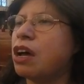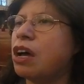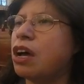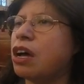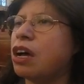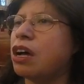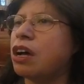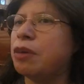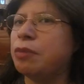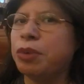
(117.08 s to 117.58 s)

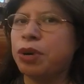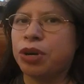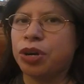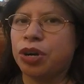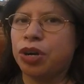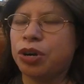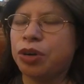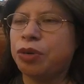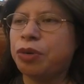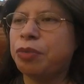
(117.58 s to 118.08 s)
uh, a
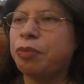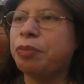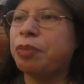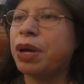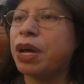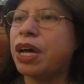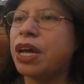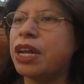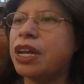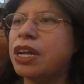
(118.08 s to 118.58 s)
burger,
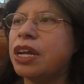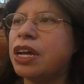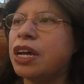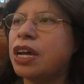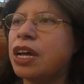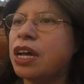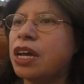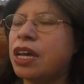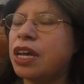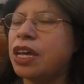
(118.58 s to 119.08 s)
but
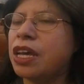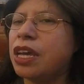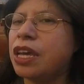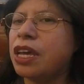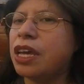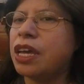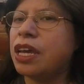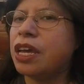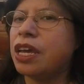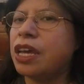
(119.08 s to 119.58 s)

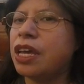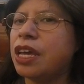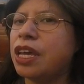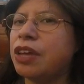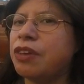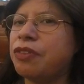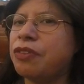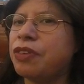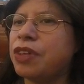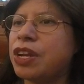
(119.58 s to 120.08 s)

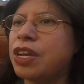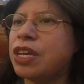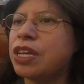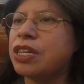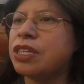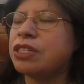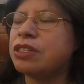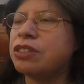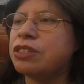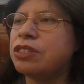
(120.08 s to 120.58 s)
if it
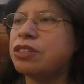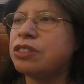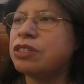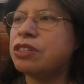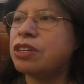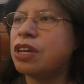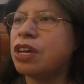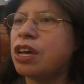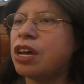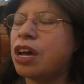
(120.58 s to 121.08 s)

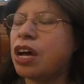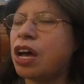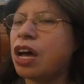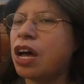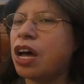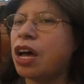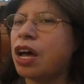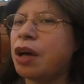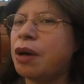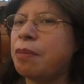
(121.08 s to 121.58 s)
is
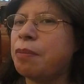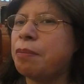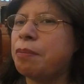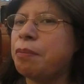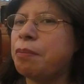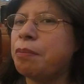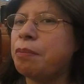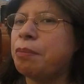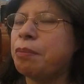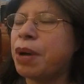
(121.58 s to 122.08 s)
uh,
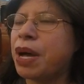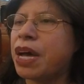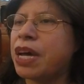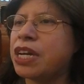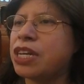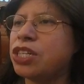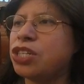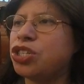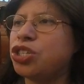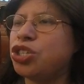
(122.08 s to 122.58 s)
my